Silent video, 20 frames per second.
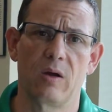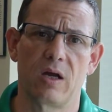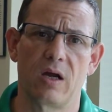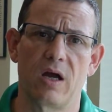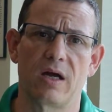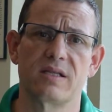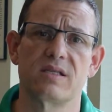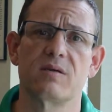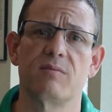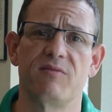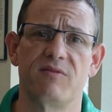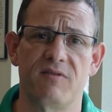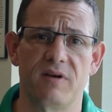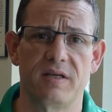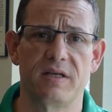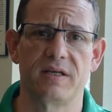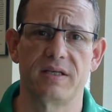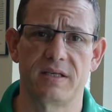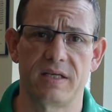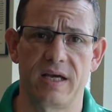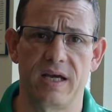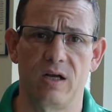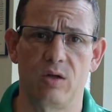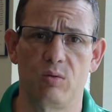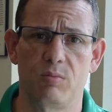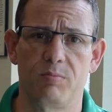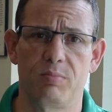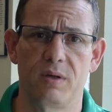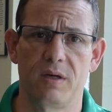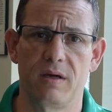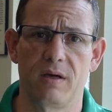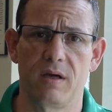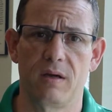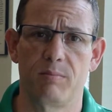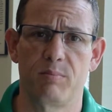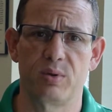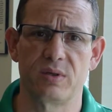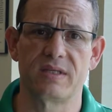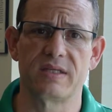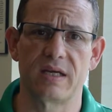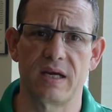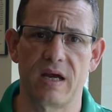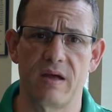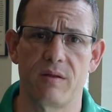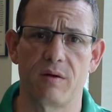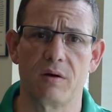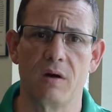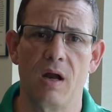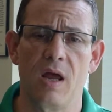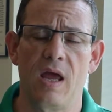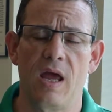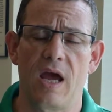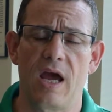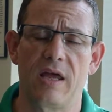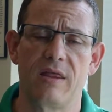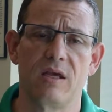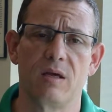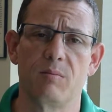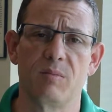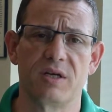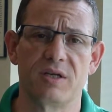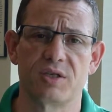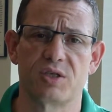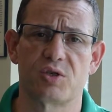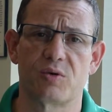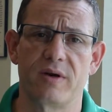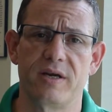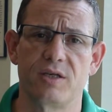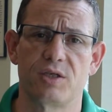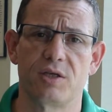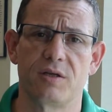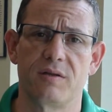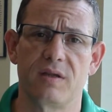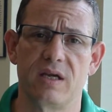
got some funding to help put together, and the administration.